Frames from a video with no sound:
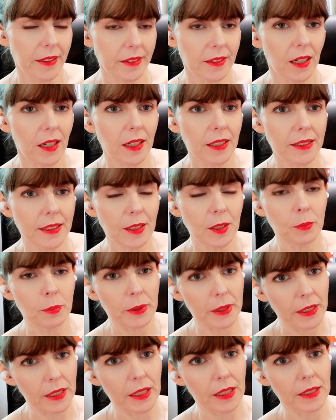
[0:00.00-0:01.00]
I die a
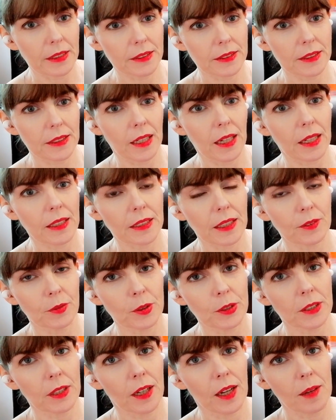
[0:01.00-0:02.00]
little bit inside
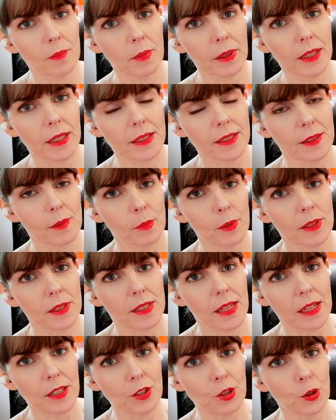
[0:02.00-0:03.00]
every time I hear
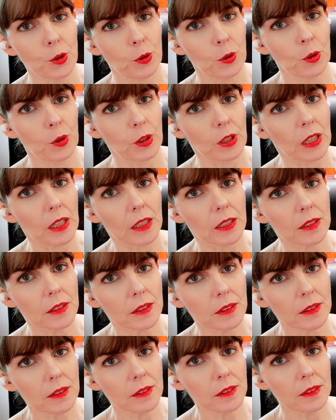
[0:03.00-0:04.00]
someone say nuclear.